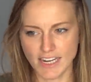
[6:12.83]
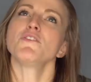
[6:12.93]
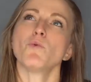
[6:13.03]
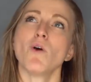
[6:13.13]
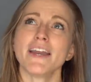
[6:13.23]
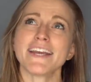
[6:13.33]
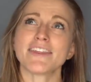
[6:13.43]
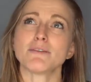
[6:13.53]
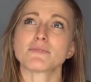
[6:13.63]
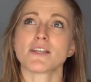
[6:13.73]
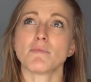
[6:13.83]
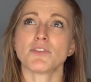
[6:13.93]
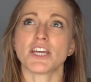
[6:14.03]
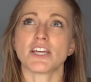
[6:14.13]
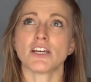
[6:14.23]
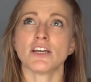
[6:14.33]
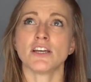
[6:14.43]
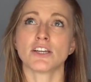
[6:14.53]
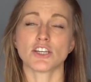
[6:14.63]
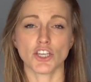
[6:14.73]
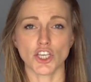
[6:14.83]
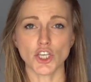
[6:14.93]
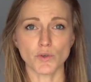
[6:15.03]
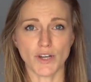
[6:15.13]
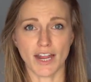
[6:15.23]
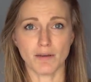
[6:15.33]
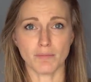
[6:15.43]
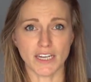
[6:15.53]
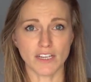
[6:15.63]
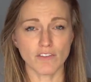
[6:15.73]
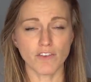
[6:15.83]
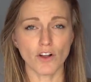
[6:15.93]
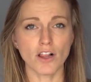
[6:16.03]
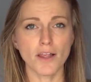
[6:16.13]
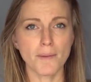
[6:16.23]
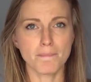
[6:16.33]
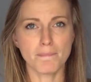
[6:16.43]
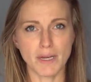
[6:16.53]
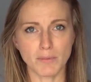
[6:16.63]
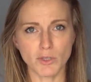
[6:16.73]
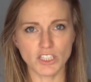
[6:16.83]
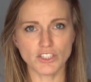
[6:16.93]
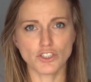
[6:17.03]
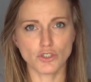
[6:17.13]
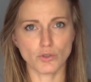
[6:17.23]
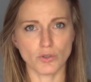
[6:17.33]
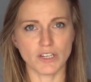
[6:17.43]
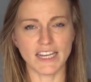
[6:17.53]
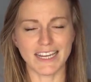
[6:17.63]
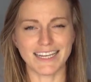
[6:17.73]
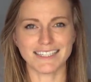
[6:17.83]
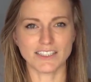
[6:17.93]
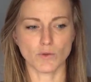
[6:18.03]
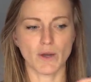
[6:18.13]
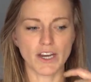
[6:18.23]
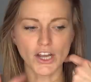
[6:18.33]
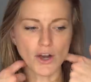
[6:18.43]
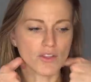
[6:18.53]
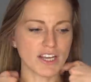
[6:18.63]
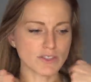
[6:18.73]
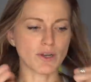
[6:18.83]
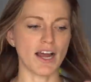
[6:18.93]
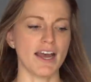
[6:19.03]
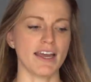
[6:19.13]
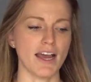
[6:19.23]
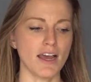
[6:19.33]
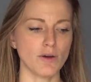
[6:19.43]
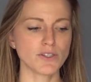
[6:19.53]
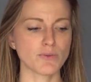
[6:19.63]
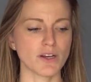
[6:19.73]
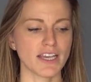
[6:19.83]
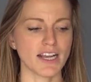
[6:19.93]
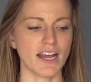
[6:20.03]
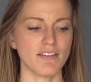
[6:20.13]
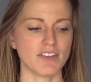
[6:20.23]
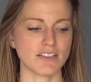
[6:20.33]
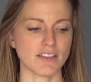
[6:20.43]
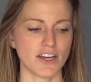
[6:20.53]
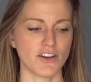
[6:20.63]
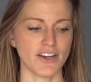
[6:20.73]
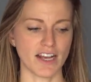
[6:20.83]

If you wanna get them something cute and meaningful, minimalist jewelry is the way to go. That's what I, I always wear like kind of these layered